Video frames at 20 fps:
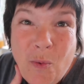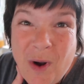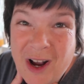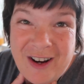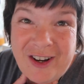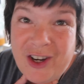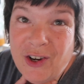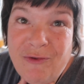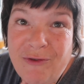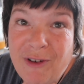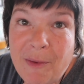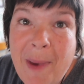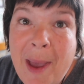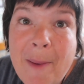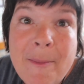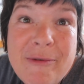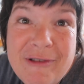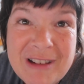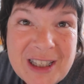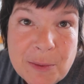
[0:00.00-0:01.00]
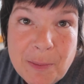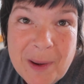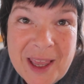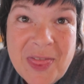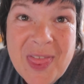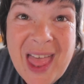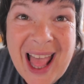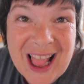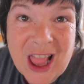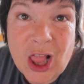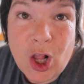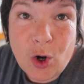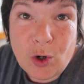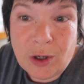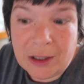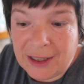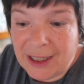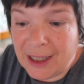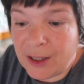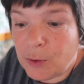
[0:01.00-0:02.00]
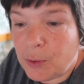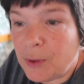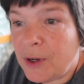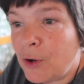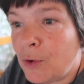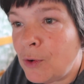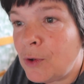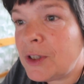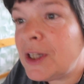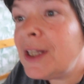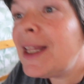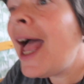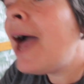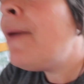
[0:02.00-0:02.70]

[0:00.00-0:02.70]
No one can remember. It's been that long since we ordered.